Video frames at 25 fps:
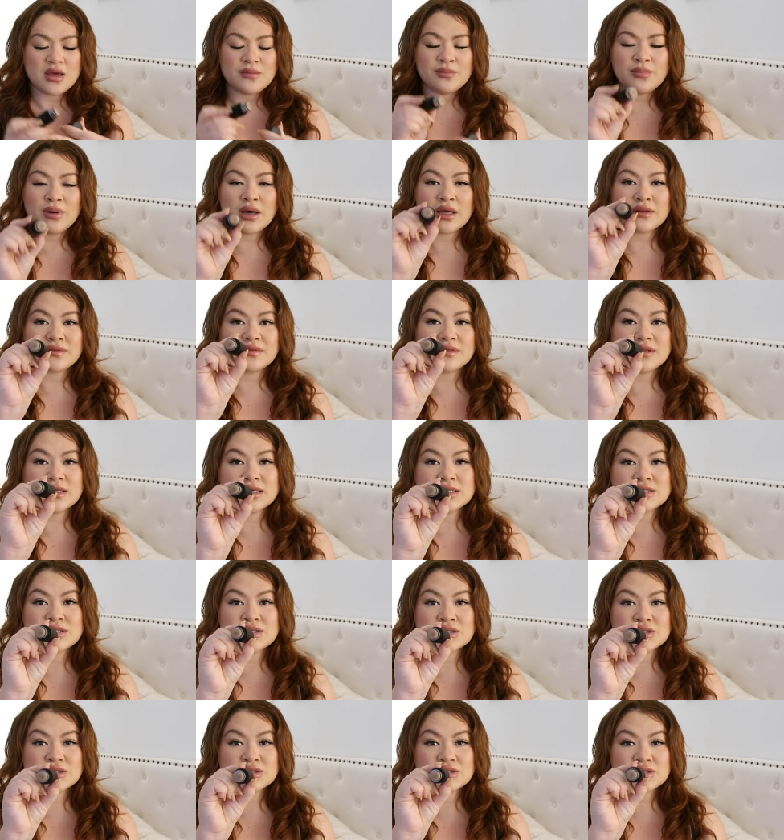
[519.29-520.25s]
But this
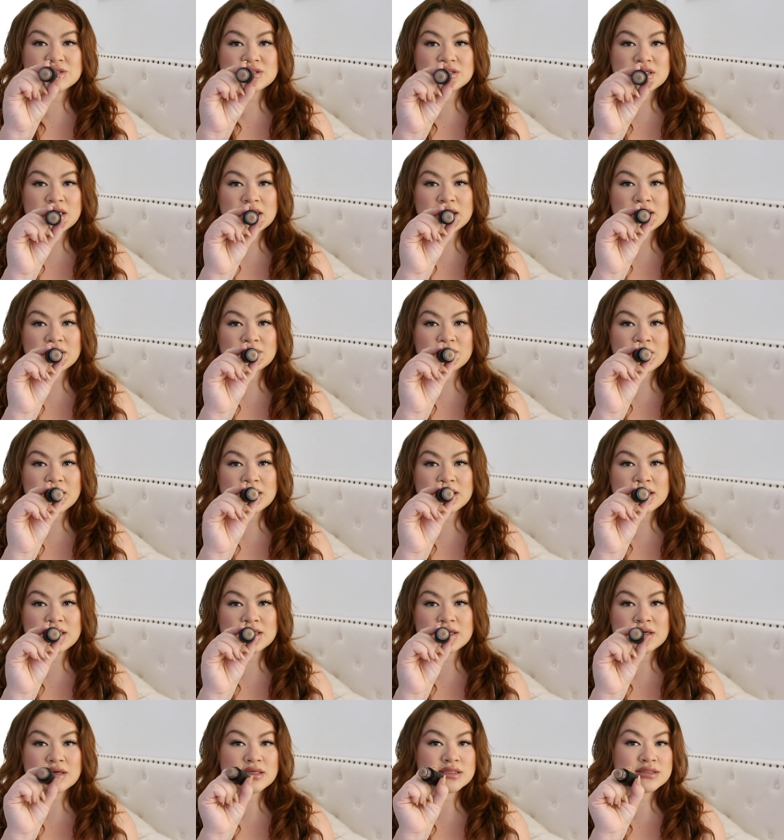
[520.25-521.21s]
shade right
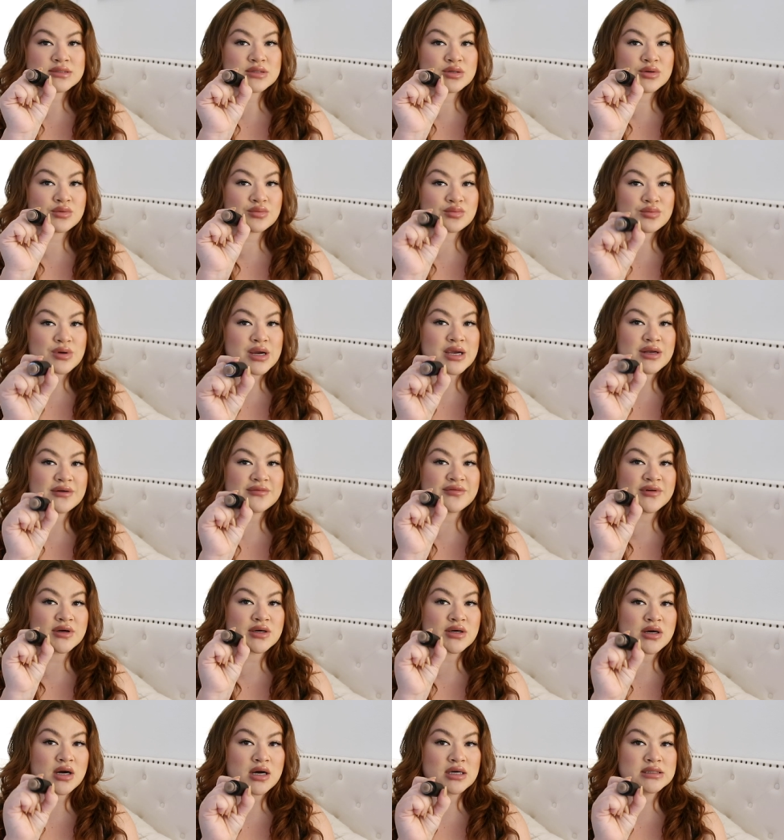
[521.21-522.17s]
here is great
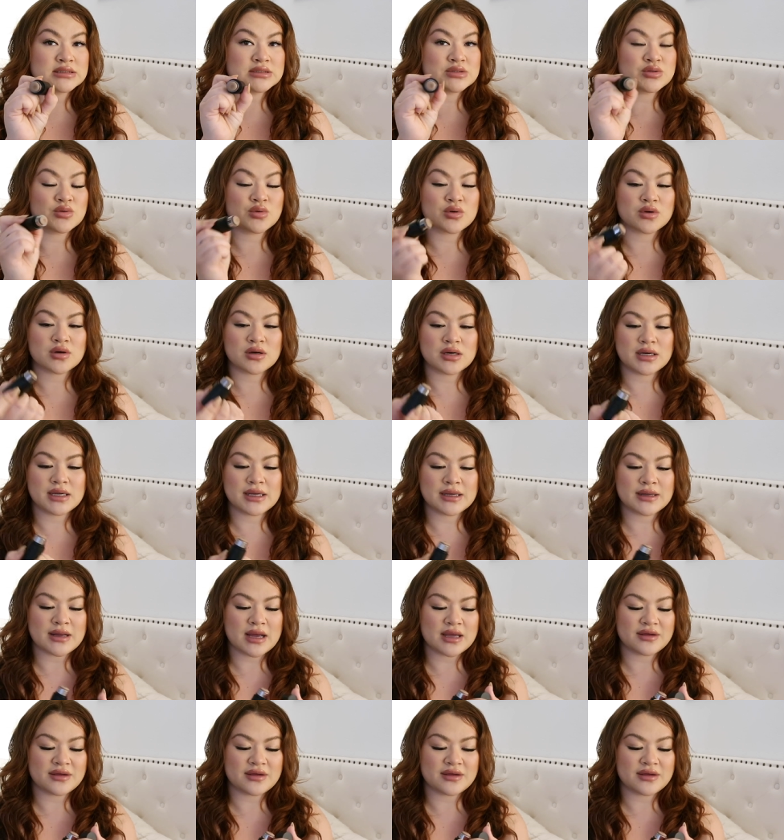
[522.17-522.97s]
for contouring.